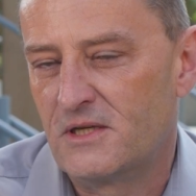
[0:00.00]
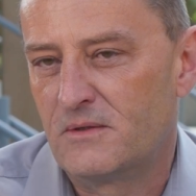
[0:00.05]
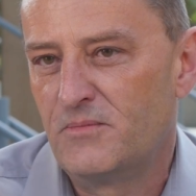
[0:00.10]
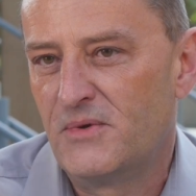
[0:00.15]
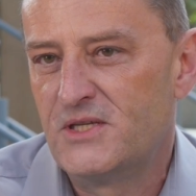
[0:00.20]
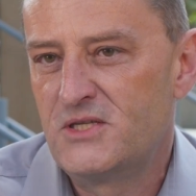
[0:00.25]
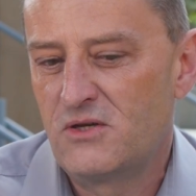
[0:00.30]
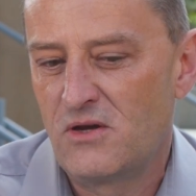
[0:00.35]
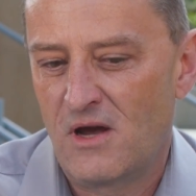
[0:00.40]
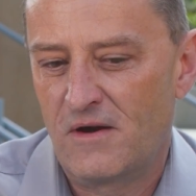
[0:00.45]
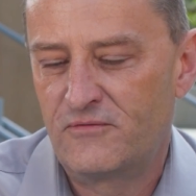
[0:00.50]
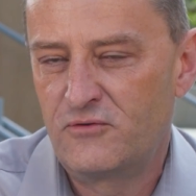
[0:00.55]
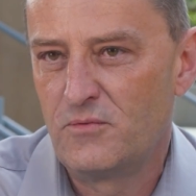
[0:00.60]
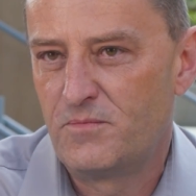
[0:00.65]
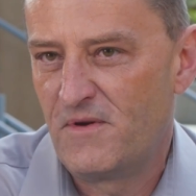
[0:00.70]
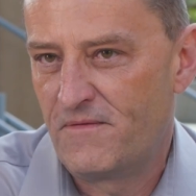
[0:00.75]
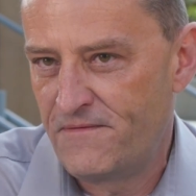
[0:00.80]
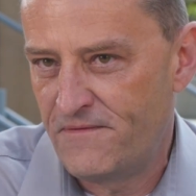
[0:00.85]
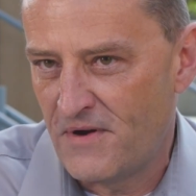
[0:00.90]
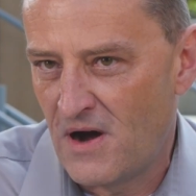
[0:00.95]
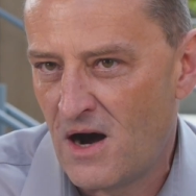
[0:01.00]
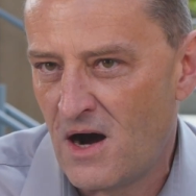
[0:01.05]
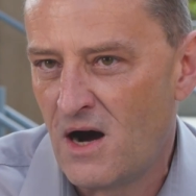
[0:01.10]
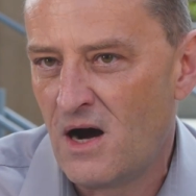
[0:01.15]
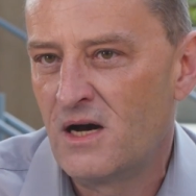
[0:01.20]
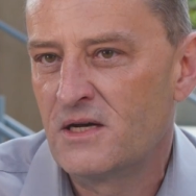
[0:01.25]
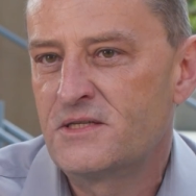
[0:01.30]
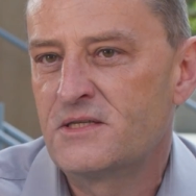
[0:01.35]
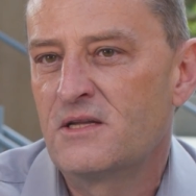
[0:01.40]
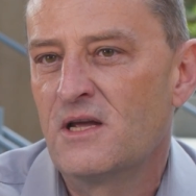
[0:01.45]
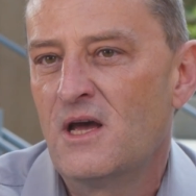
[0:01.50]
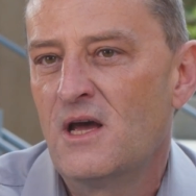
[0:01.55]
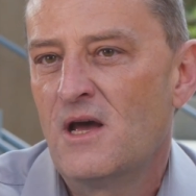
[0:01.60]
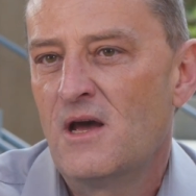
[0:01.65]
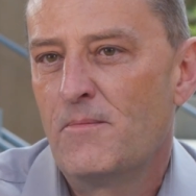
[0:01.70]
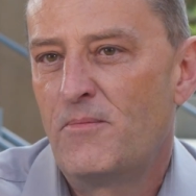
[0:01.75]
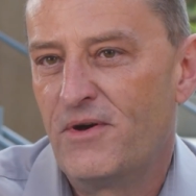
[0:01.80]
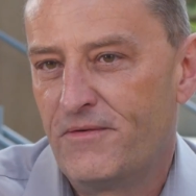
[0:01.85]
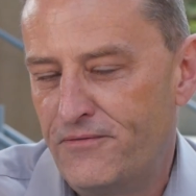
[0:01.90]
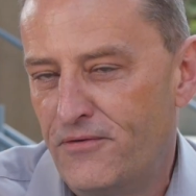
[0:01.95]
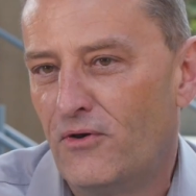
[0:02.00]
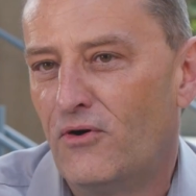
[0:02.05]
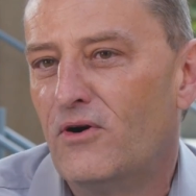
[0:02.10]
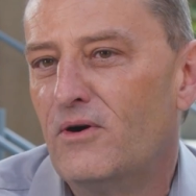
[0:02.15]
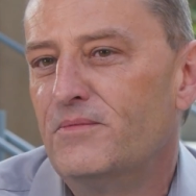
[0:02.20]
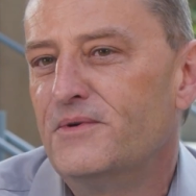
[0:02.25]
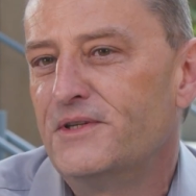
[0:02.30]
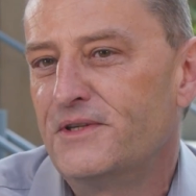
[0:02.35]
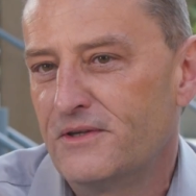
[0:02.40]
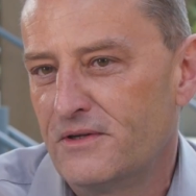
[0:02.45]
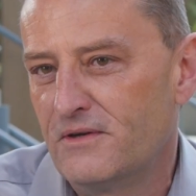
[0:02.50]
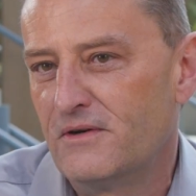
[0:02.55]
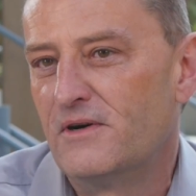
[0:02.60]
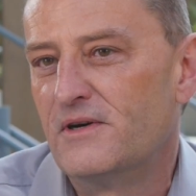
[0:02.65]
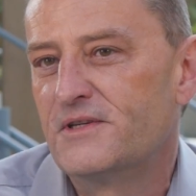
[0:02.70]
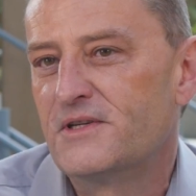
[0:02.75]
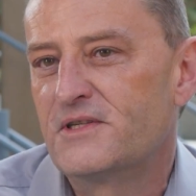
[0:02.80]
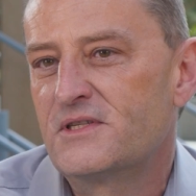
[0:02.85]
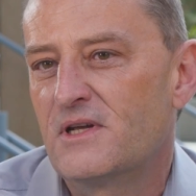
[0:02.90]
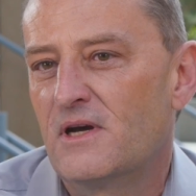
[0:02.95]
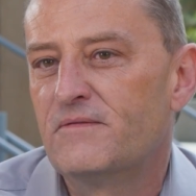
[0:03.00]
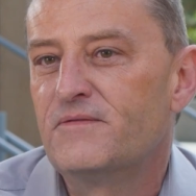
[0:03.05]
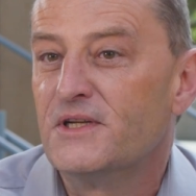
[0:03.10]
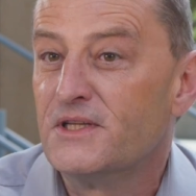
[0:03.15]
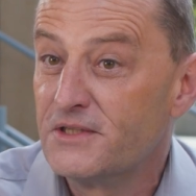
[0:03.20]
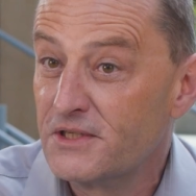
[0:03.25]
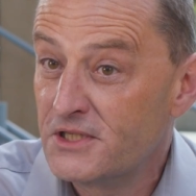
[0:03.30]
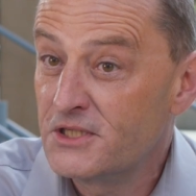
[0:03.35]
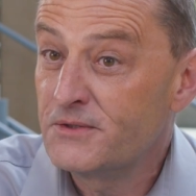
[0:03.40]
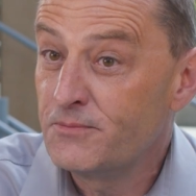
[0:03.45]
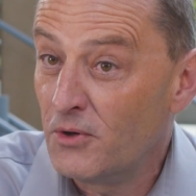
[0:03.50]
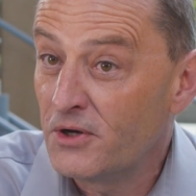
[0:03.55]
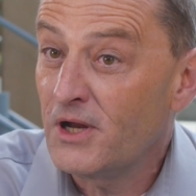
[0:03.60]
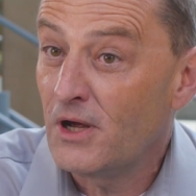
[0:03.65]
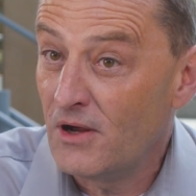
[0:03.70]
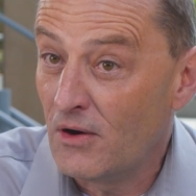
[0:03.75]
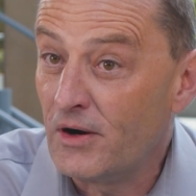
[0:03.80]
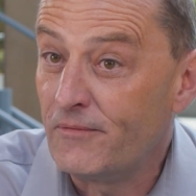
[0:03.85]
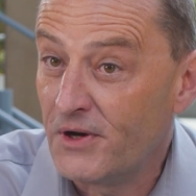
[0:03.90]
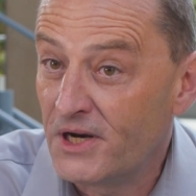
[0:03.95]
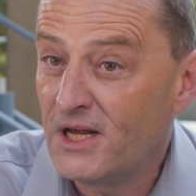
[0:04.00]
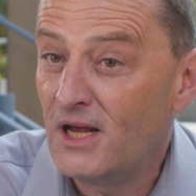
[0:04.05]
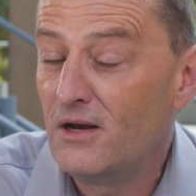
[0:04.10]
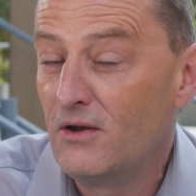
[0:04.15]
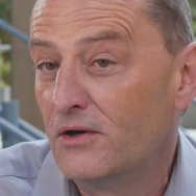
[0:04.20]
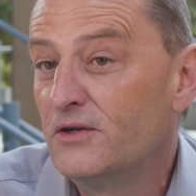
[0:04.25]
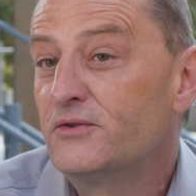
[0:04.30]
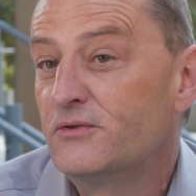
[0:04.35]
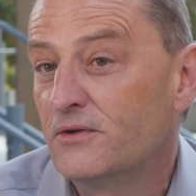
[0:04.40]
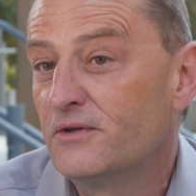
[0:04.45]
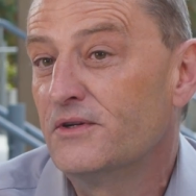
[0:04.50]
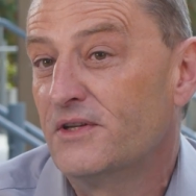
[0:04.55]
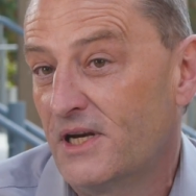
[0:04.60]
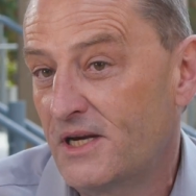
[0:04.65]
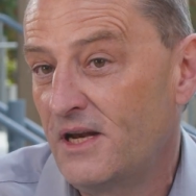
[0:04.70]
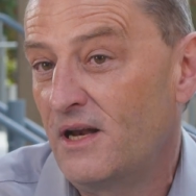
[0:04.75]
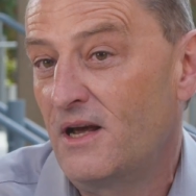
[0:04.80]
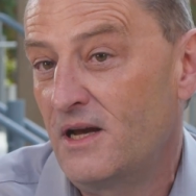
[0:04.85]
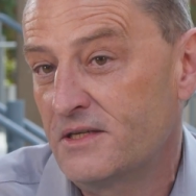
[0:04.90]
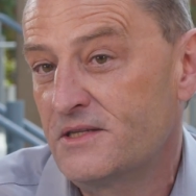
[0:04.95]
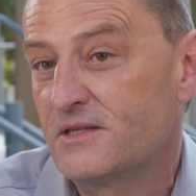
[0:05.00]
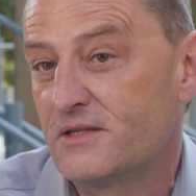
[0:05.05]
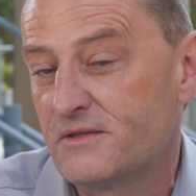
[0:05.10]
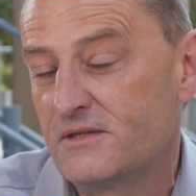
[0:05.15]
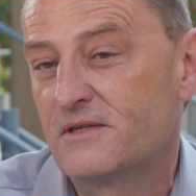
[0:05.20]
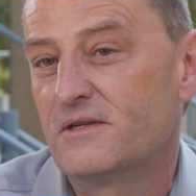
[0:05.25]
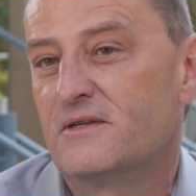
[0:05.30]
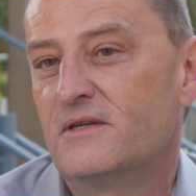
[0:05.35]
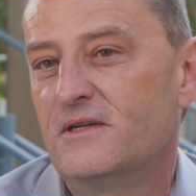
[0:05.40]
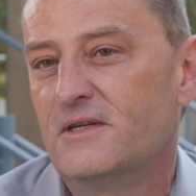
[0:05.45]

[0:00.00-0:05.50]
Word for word: That means you have to be fast, performant and all this stuff. And this is what, what I learned during the classes.